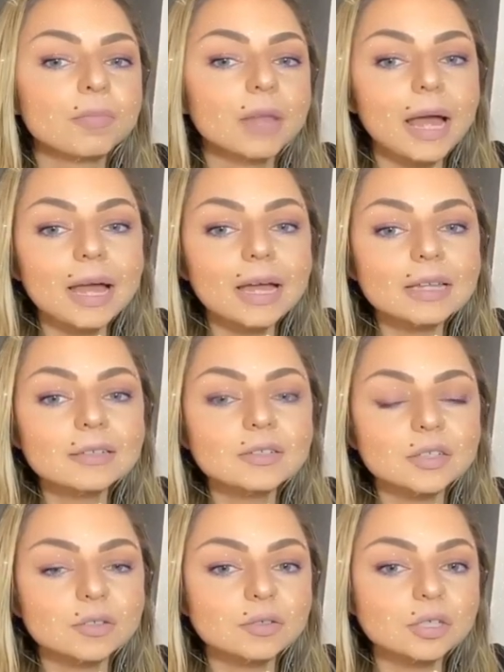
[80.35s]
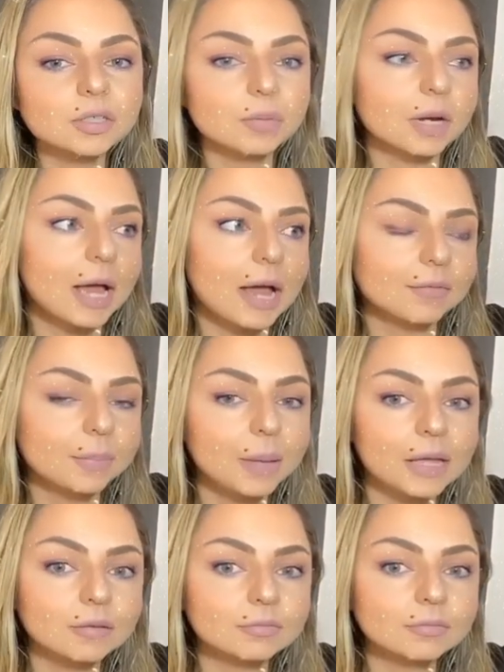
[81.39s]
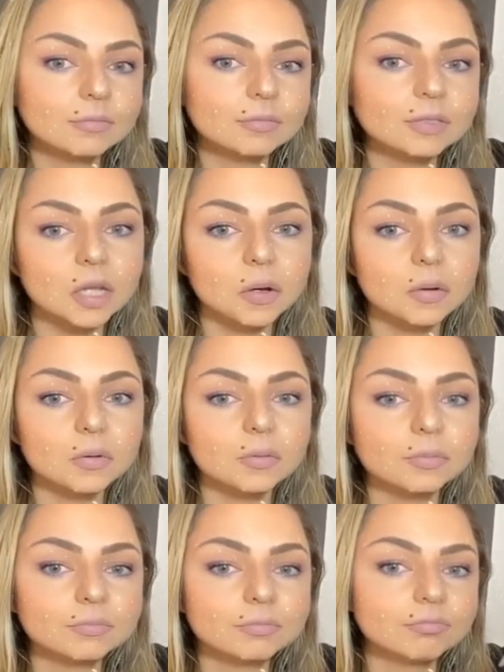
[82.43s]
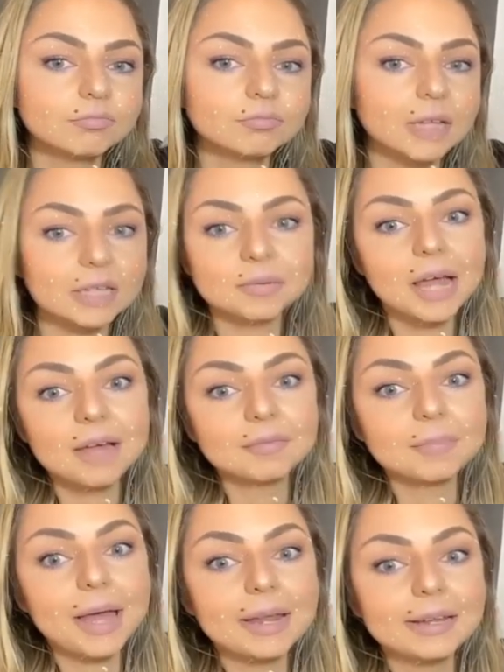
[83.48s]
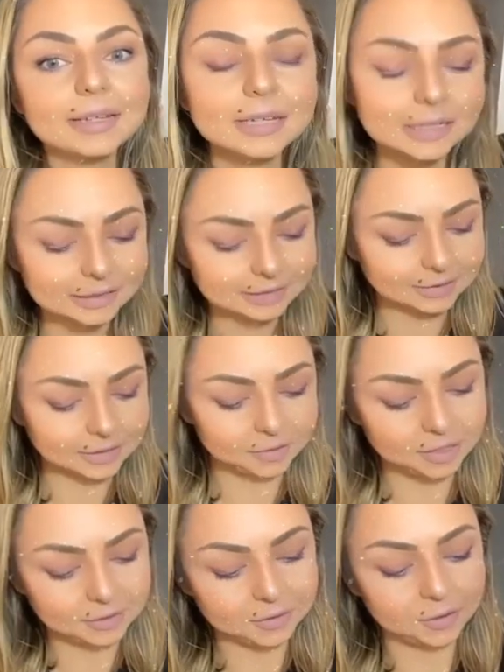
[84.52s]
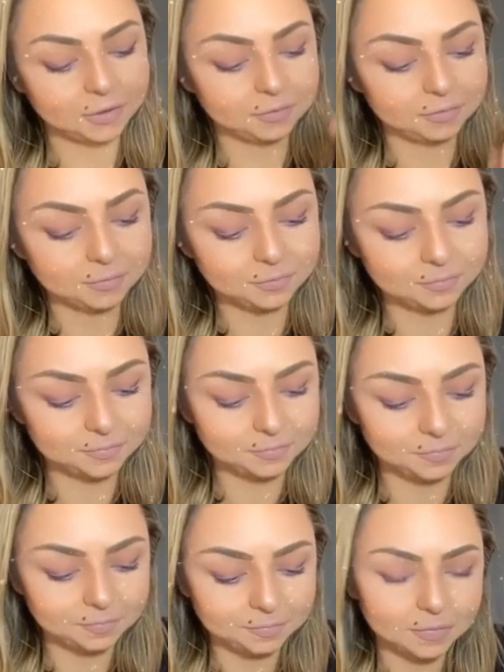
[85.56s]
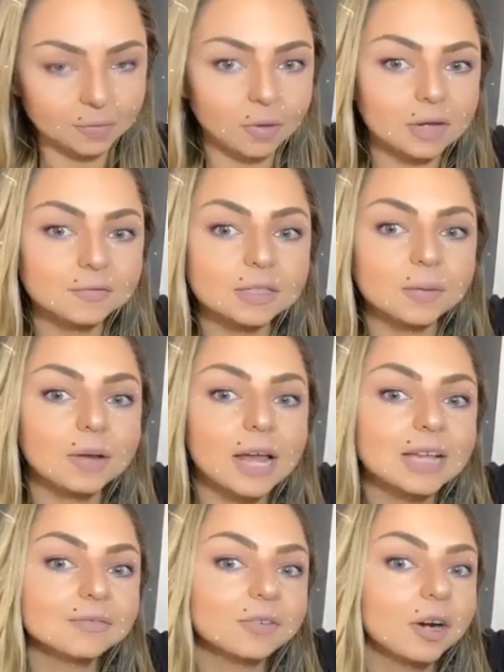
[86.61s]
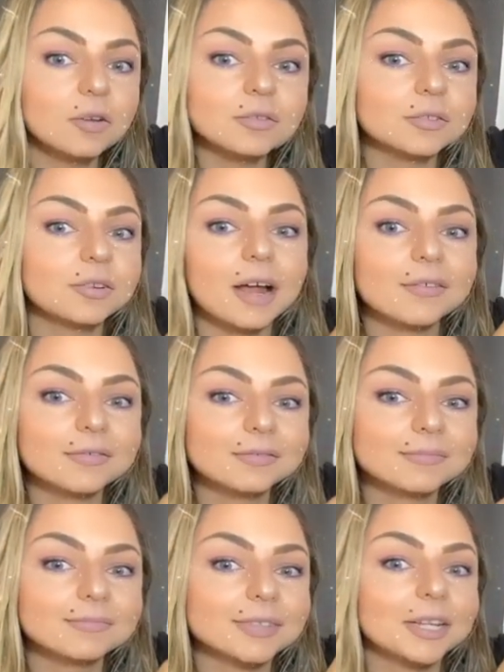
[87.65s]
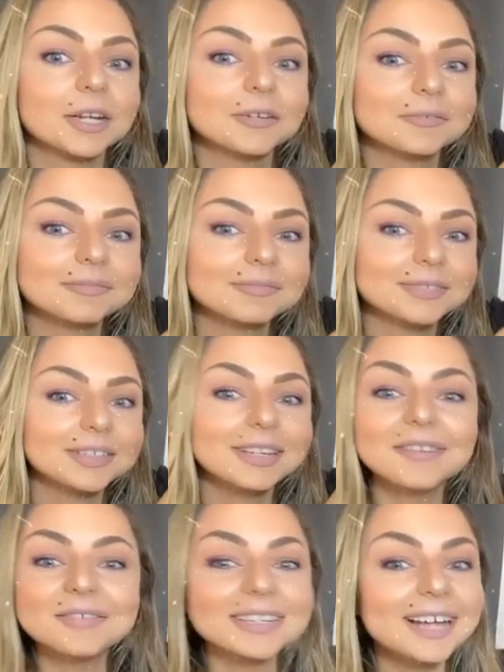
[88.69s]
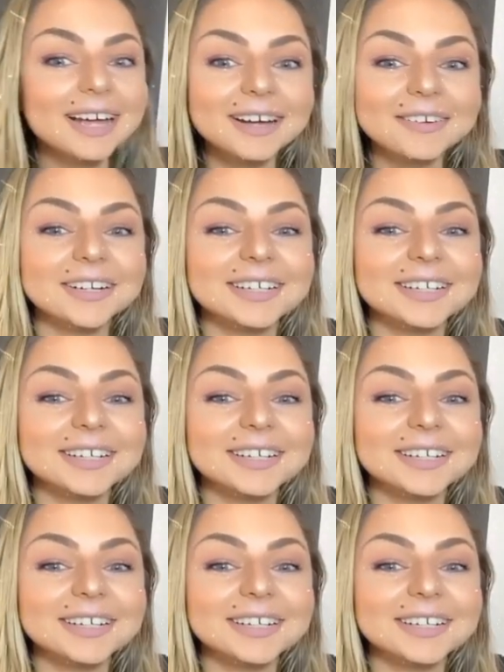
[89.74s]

and you just want to have a pen. So that's why I have a pen. So I don't know. What if someone asks for an autograph? You know, you never know.